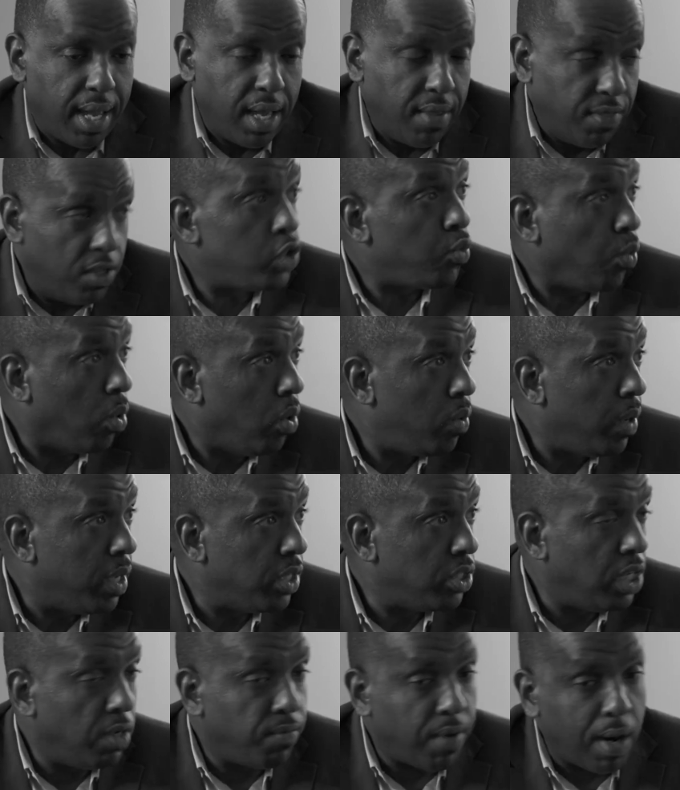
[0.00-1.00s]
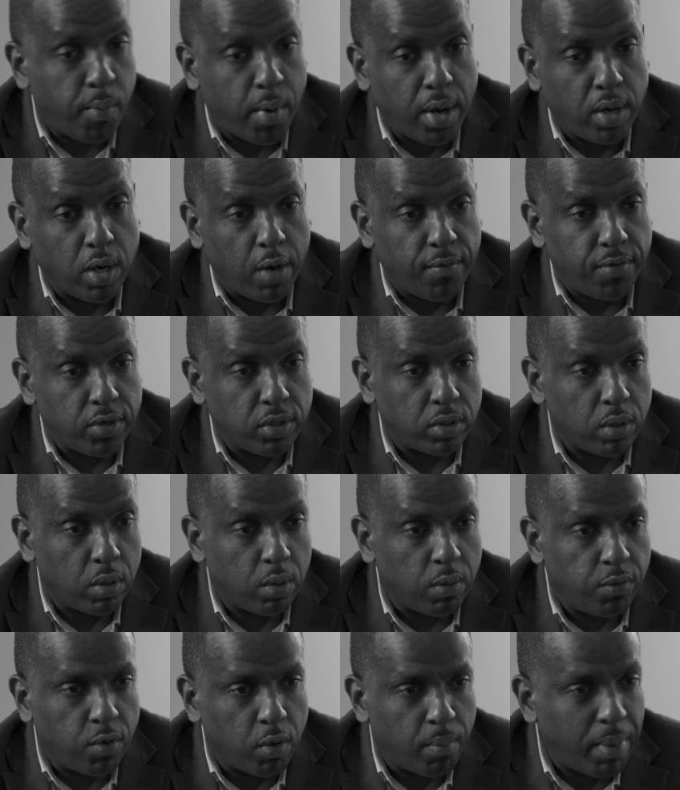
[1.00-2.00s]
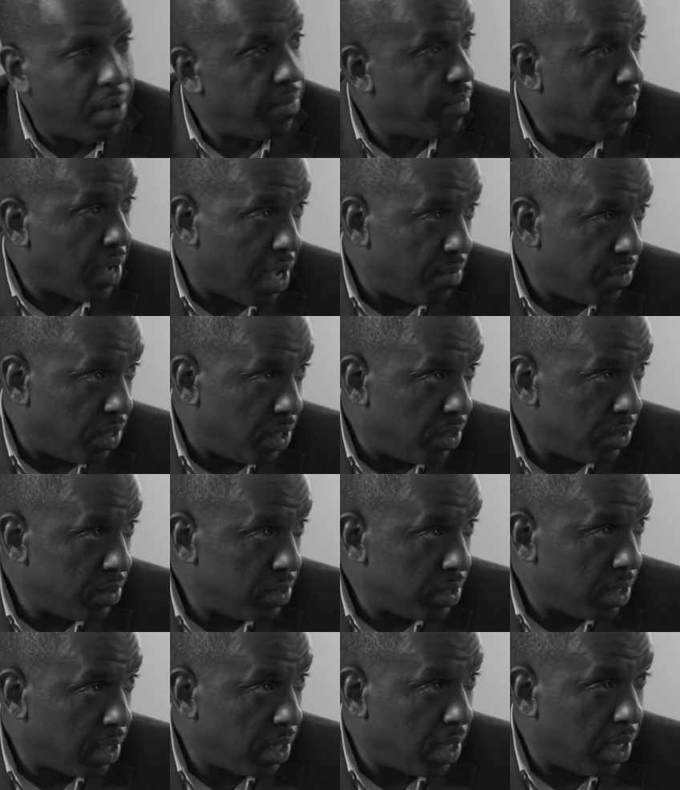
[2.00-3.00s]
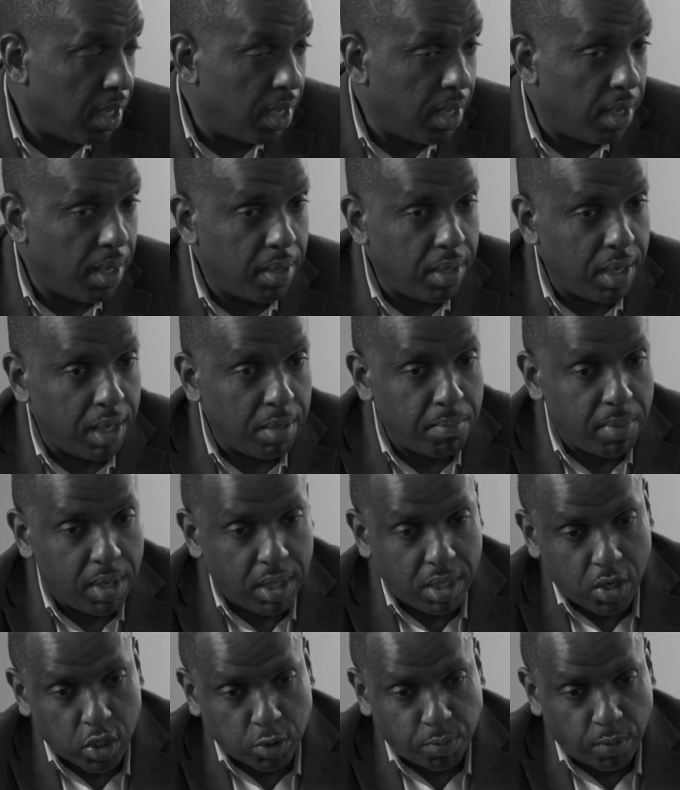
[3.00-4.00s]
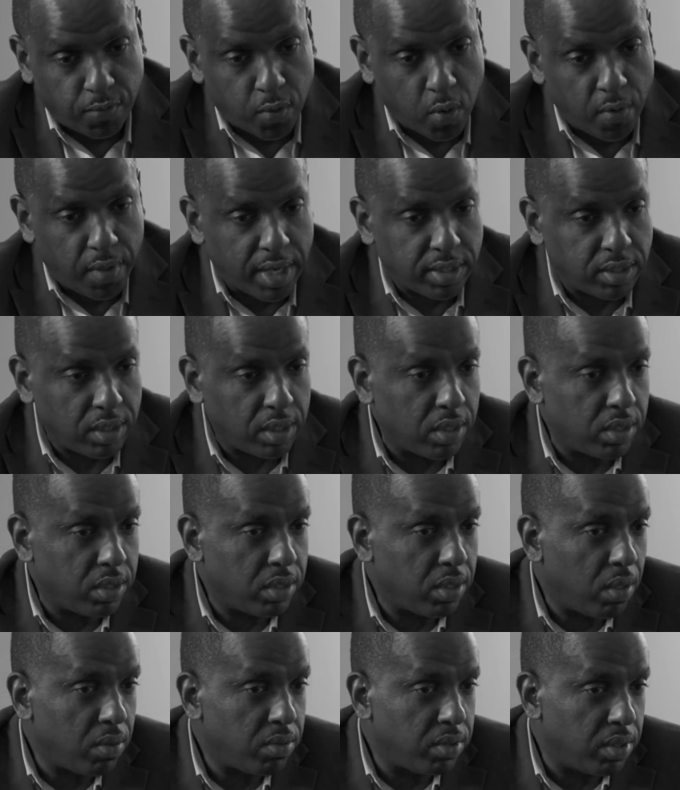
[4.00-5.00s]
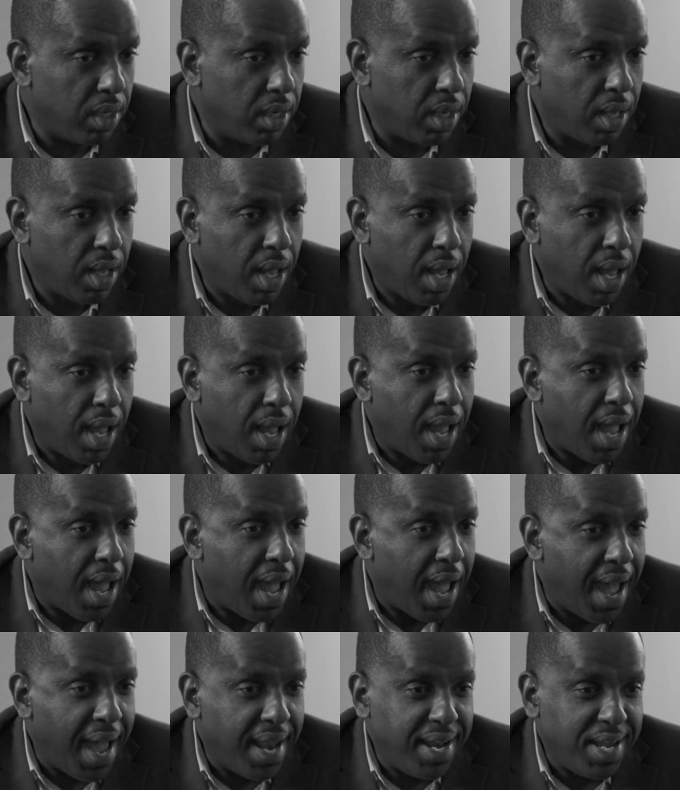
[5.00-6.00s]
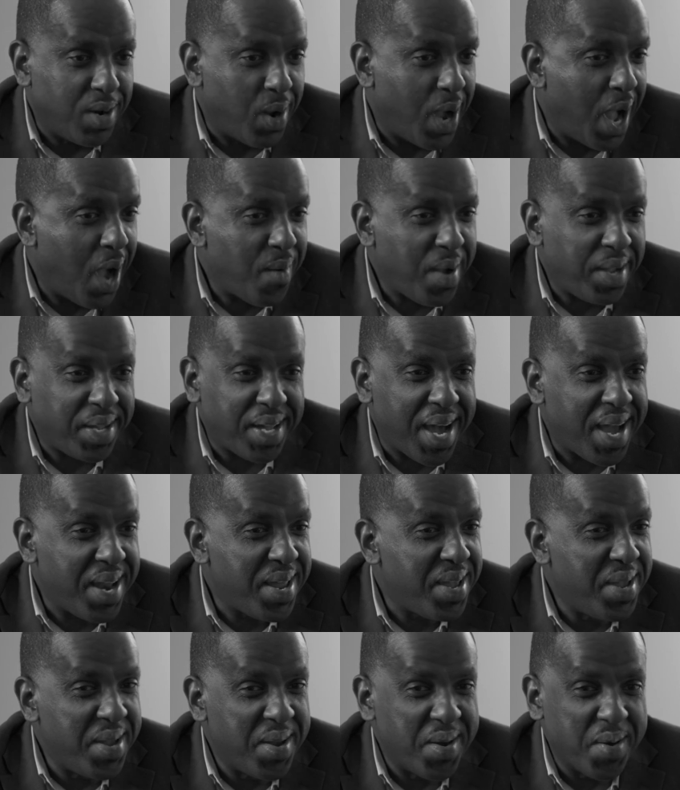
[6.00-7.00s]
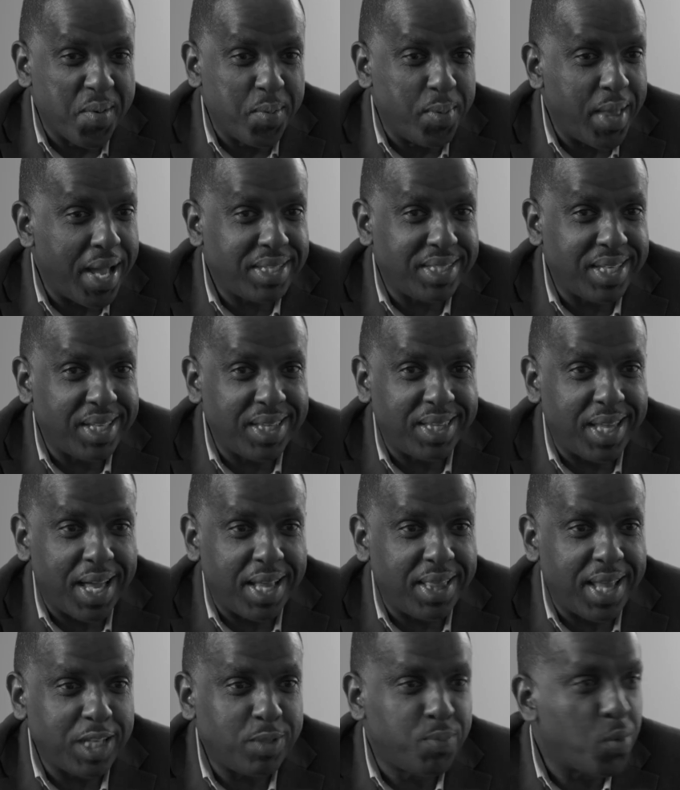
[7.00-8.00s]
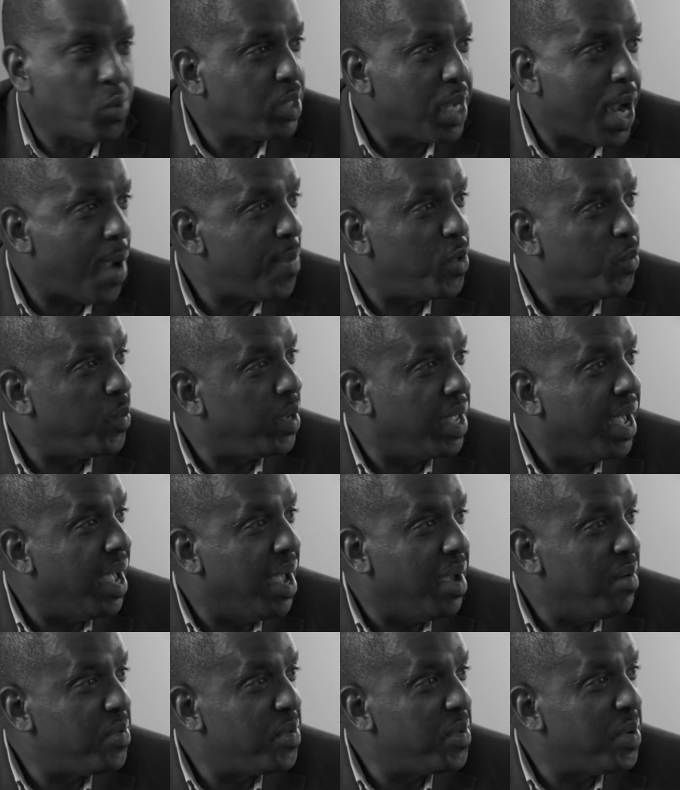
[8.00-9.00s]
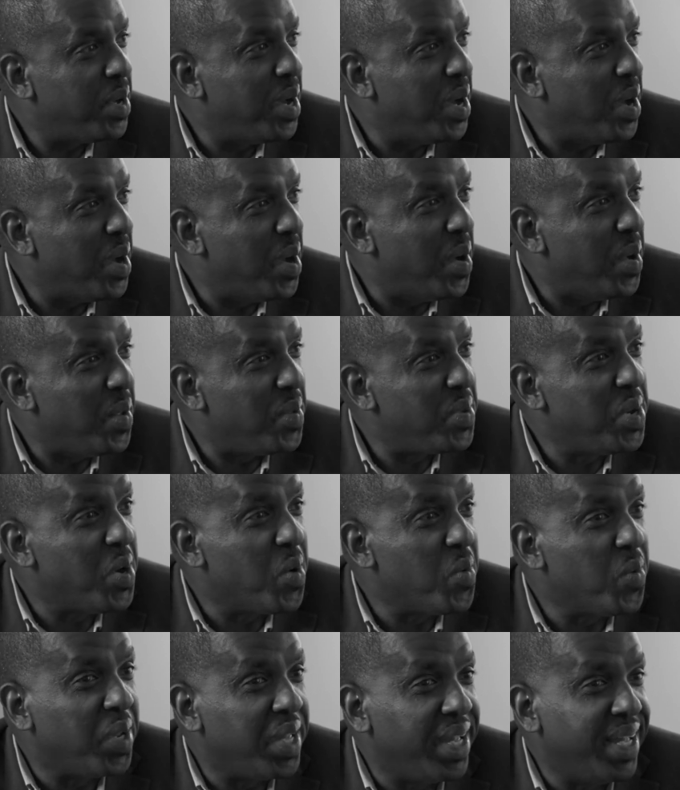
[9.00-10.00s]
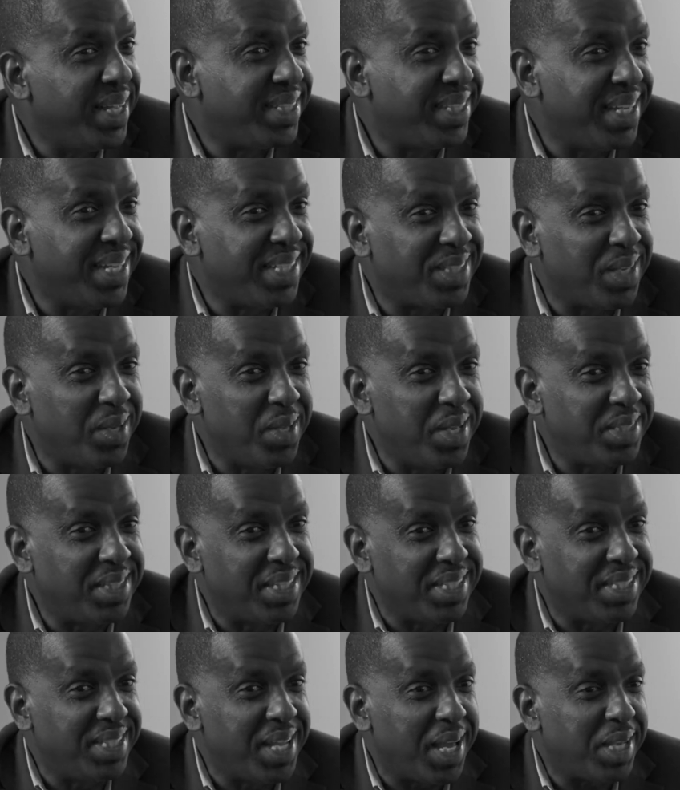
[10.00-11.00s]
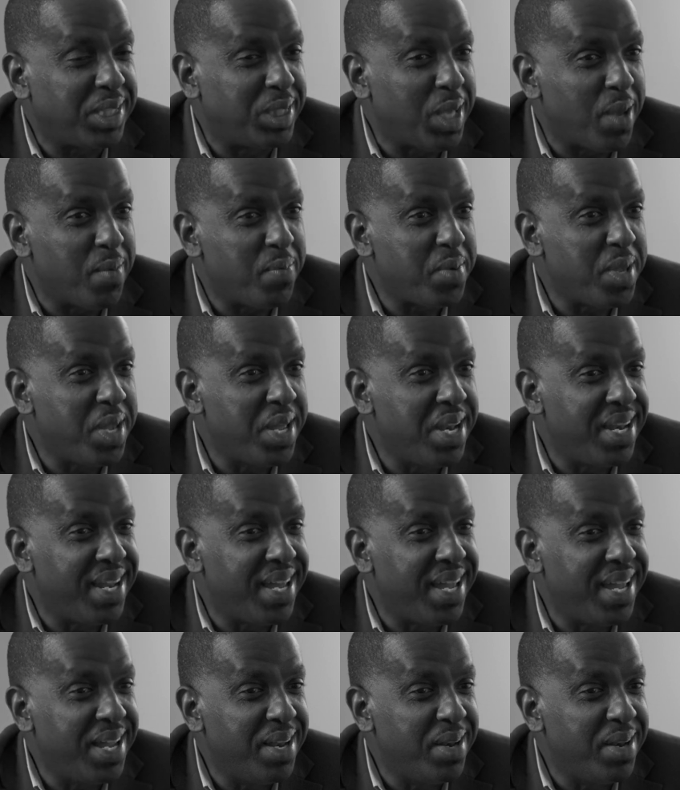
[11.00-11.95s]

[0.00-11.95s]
in this role as Chief Operating Officer for about 5 years, and many years before that as a consultant. And how I got here, that's more time than we have. Really, it's this next step in